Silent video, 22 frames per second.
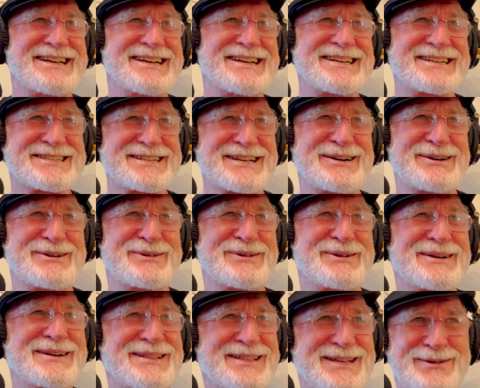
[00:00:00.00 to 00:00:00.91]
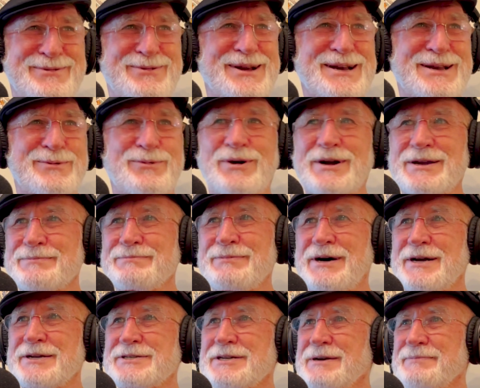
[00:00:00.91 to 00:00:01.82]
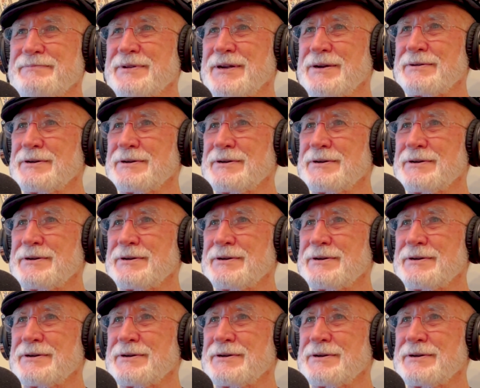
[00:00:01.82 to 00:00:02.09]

So there really wasn't much up there on